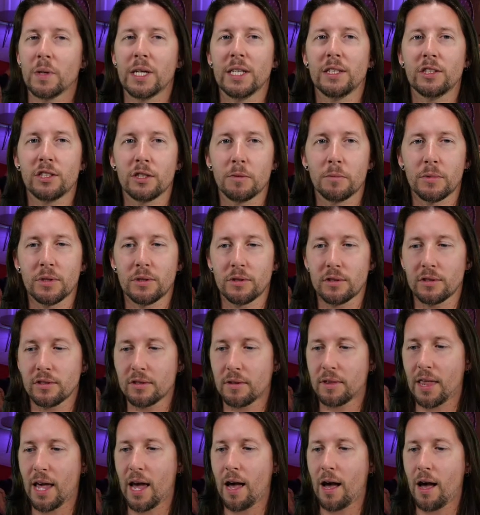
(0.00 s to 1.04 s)
instruments
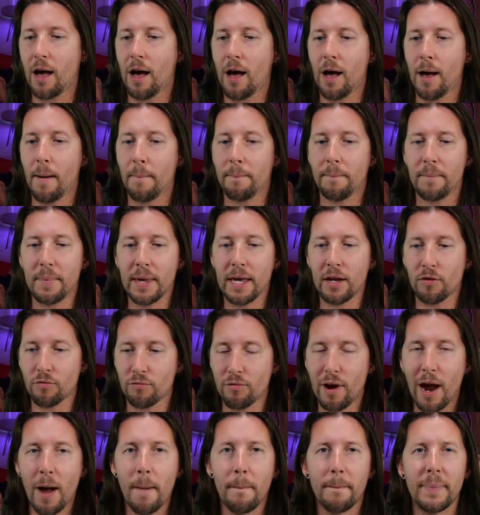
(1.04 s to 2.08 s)
that are big
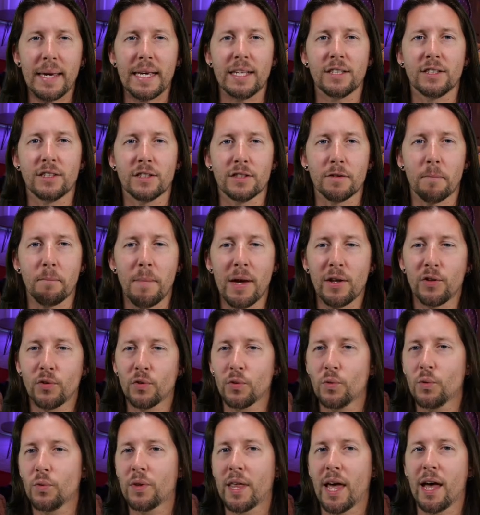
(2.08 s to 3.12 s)
round pieces of
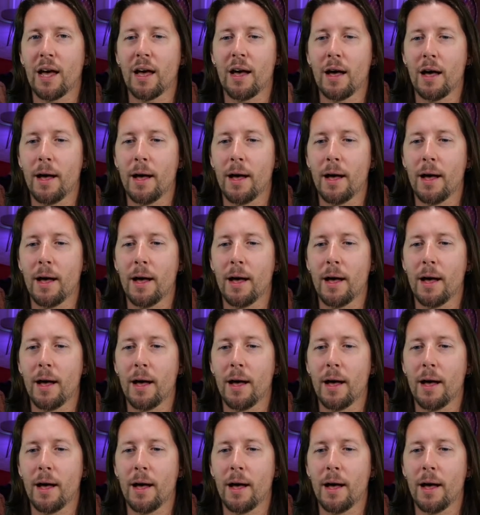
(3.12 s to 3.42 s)
metal that,